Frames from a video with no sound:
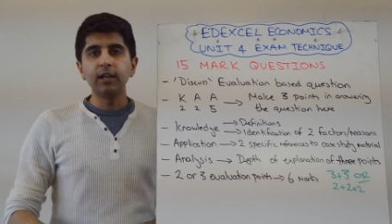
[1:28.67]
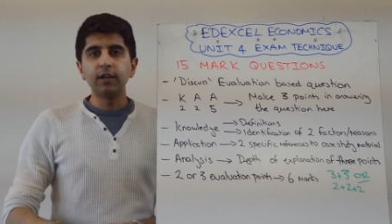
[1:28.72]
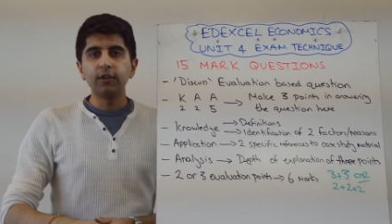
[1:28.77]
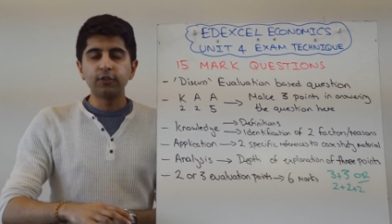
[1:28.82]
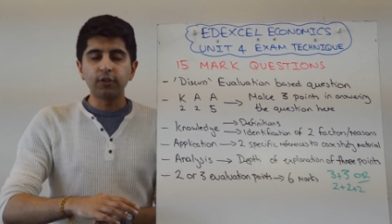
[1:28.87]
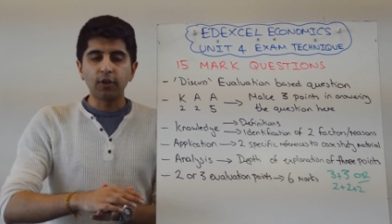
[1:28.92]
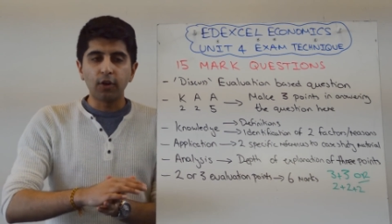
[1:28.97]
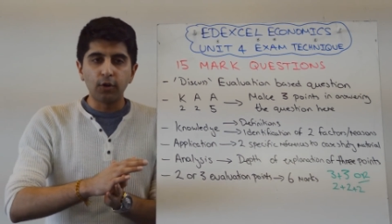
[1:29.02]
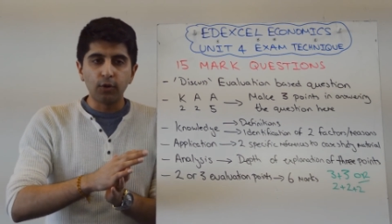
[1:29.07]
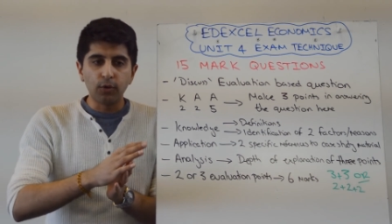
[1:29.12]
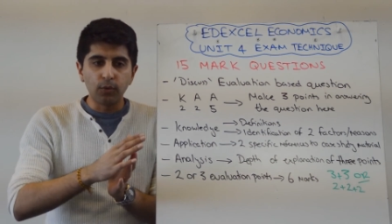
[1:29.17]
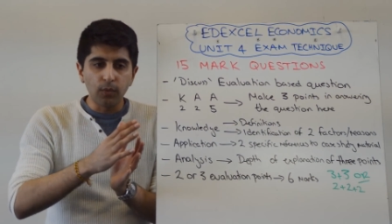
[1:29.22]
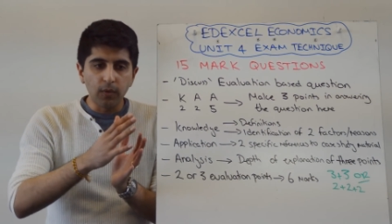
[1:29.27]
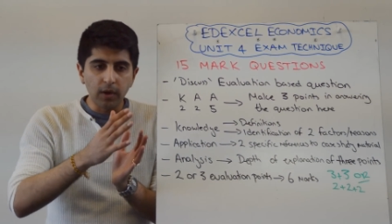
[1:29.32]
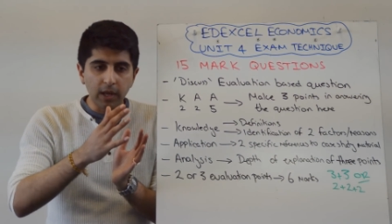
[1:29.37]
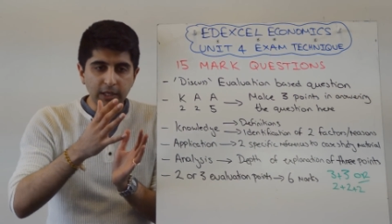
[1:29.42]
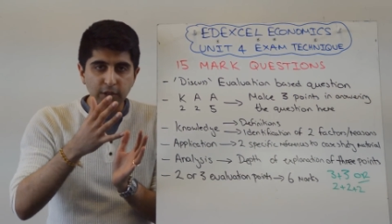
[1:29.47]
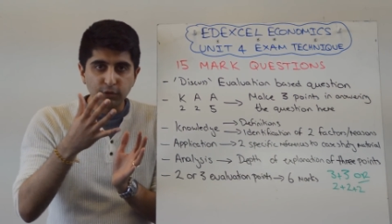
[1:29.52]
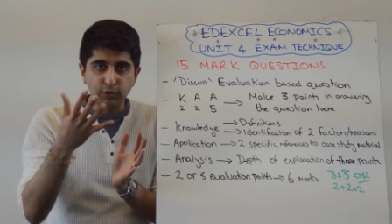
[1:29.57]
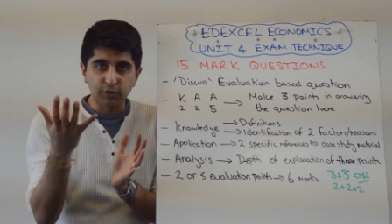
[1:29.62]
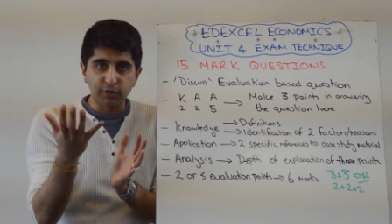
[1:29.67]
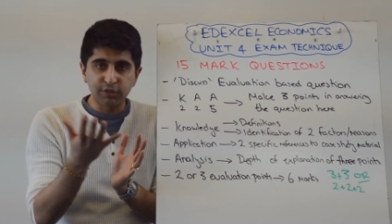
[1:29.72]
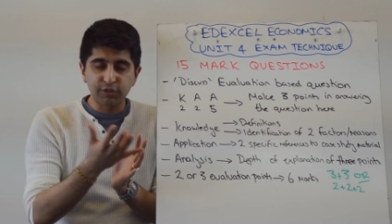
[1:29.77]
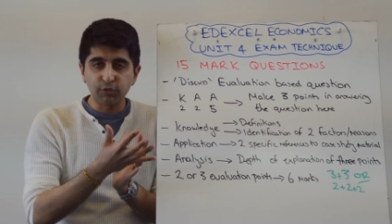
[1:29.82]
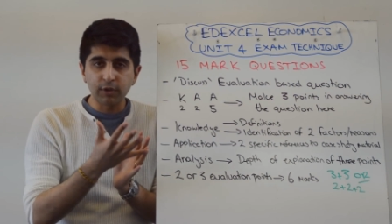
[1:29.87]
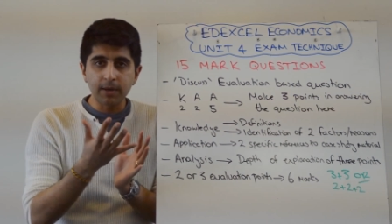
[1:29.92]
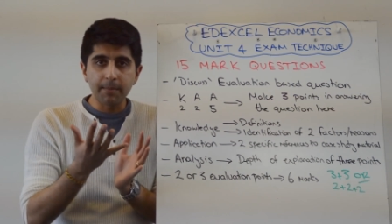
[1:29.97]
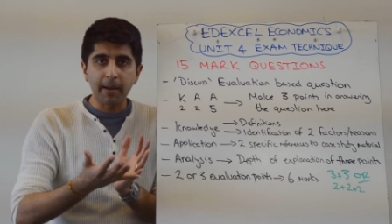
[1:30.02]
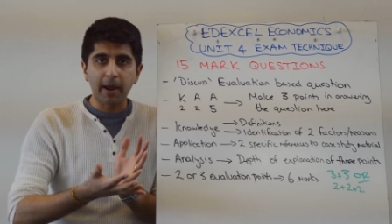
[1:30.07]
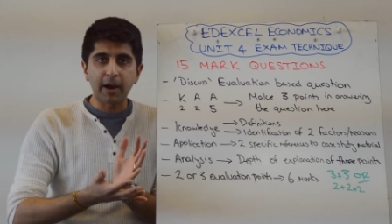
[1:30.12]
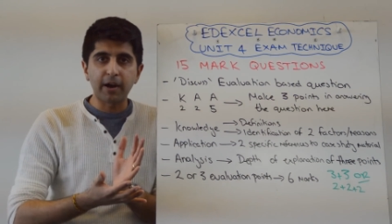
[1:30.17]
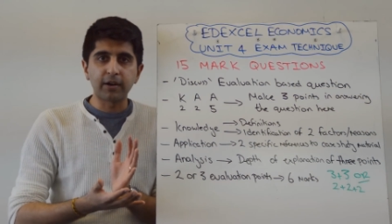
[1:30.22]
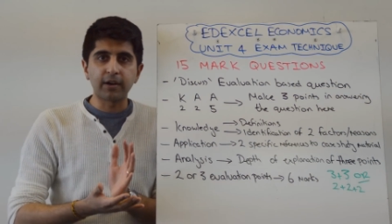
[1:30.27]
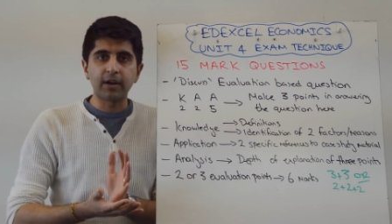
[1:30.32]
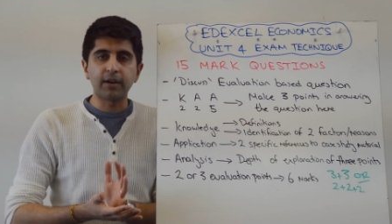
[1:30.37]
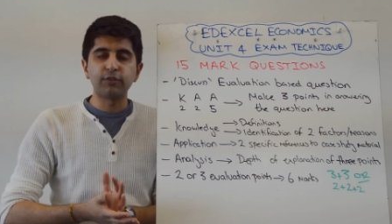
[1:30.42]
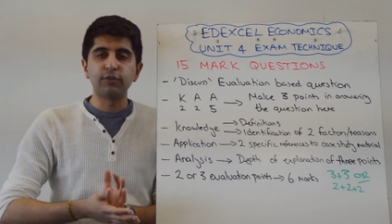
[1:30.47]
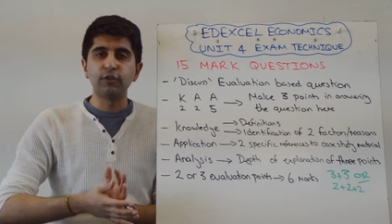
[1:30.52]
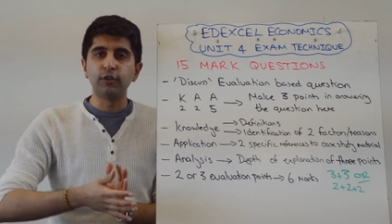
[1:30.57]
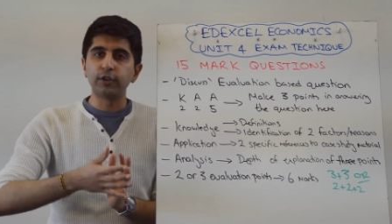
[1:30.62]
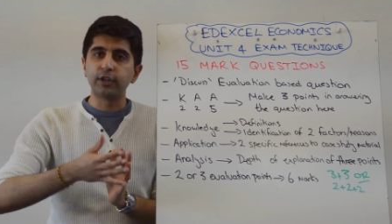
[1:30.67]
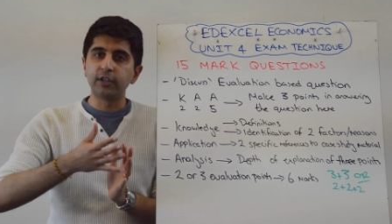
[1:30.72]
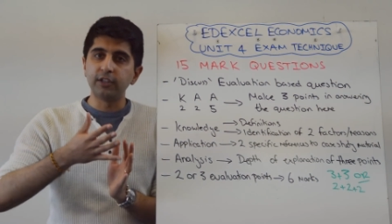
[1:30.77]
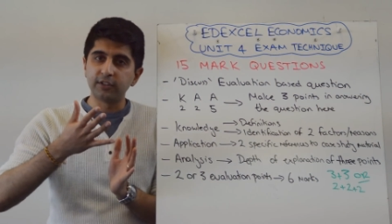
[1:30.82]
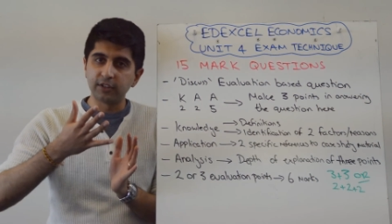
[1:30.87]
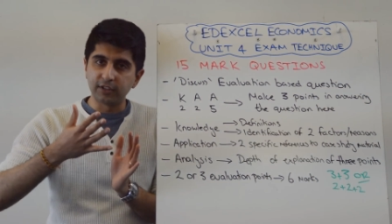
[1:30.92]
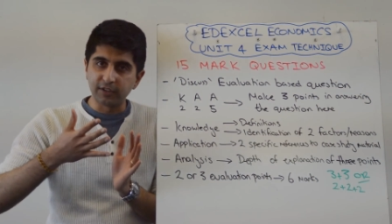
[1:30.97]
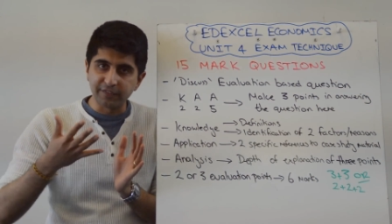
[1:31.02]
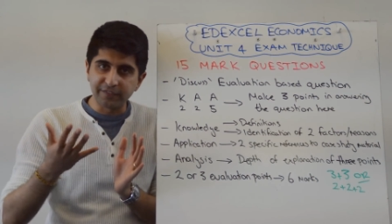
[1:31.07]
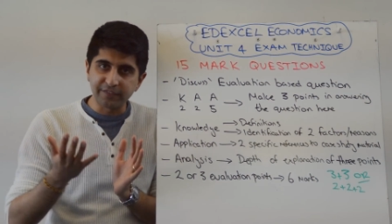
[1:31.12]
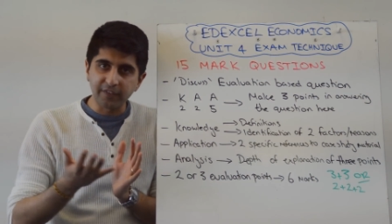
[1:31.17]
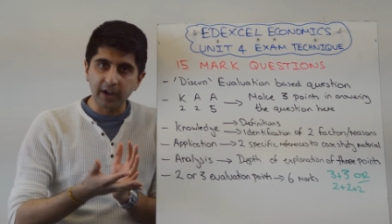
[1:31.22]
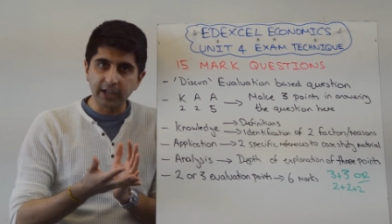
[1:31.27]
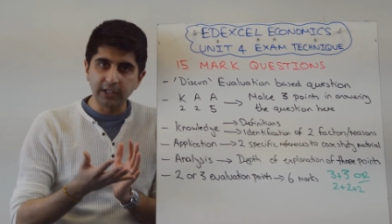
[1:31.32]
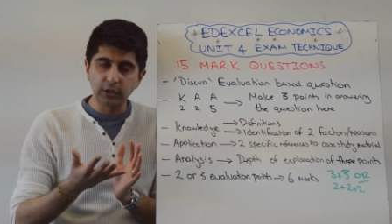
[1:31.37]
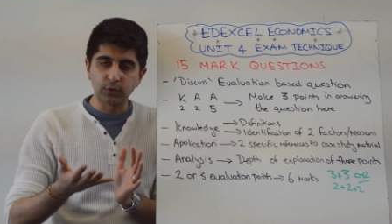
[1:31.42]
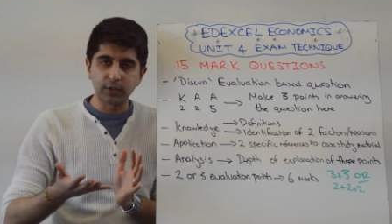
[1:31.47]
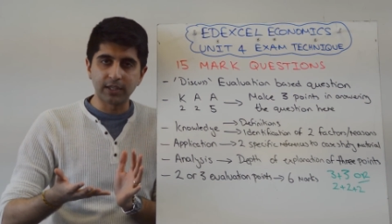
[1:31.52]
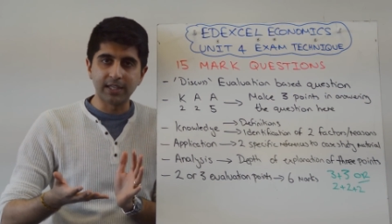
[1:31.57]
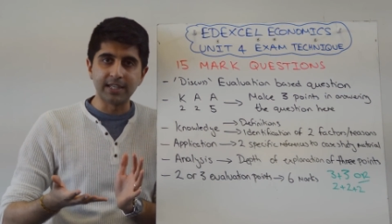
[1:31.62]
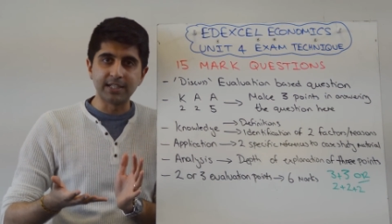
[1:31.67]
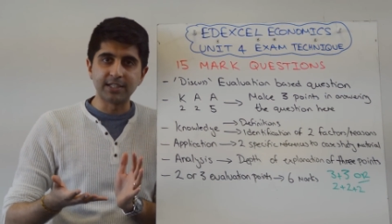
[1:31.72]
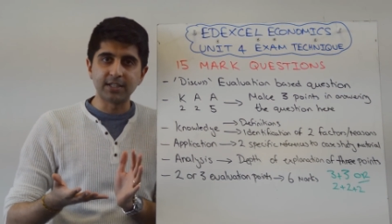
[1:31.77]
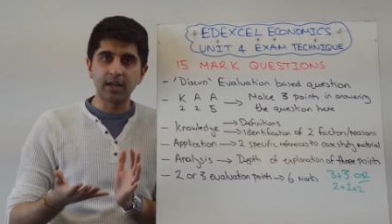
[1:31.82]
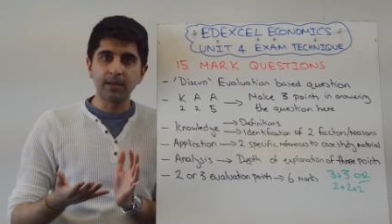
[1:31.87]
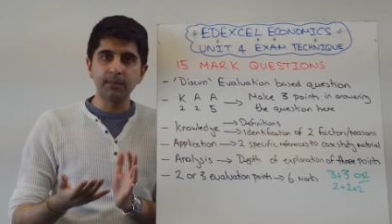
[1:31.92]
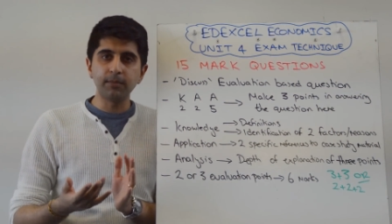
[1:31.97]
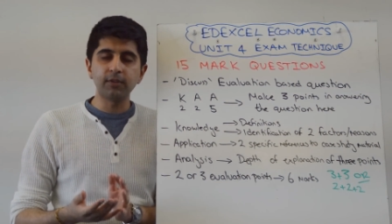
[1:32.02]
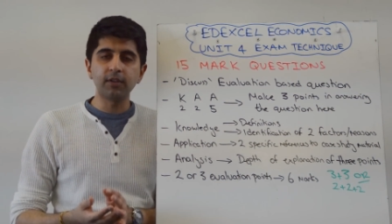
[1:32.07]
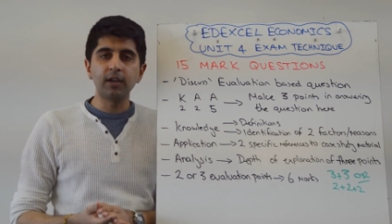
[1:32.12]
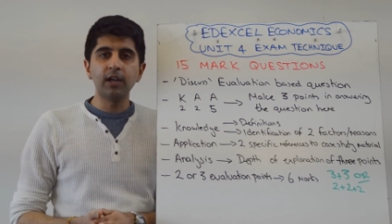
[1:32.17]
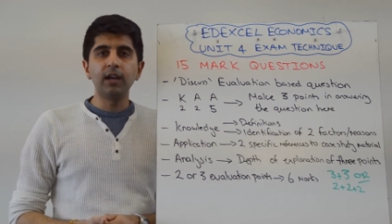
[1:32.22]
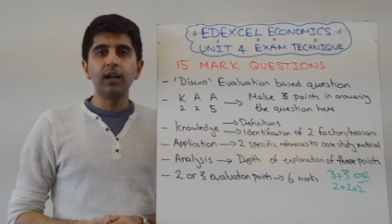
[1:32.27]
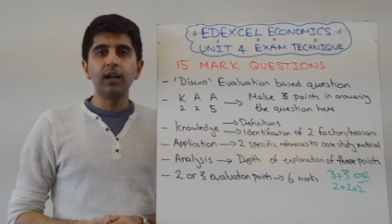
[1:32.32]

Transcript: So in your three paragraphs, you're looking to define your key terms.